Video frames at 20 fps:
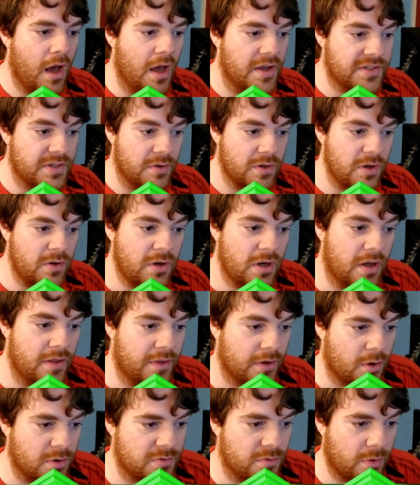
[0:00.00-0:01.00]
So Unei,
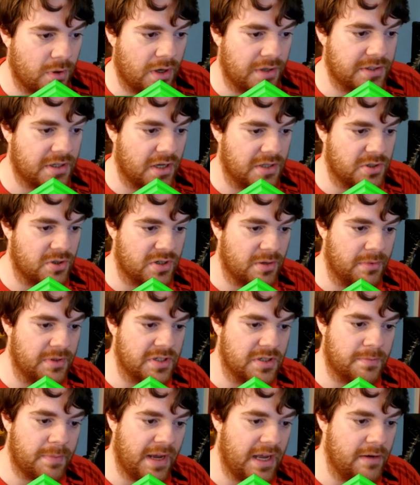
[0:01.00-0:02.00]
the cost required to cast your
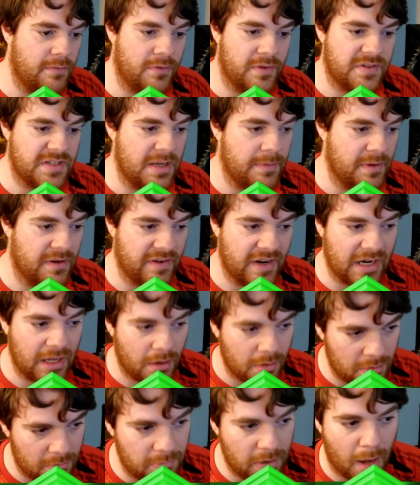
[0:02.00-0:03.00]
summons is paid with CP and any
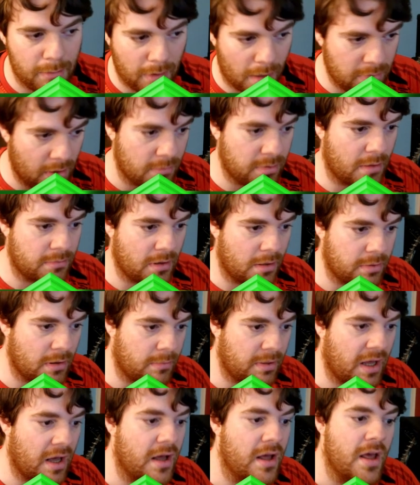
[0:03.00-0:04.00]
blah blah blah blah blah blah
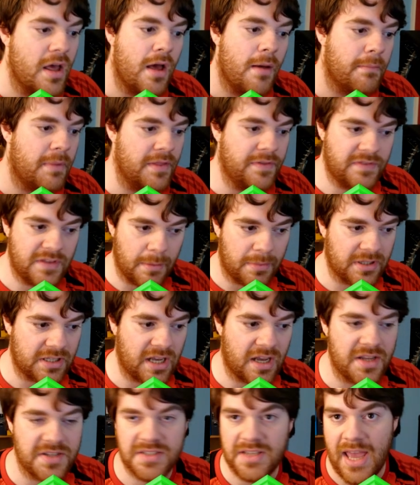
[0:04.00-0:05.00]
blah. But double
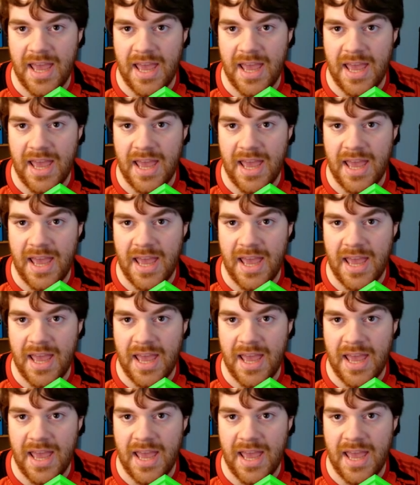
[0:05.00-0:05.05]
cast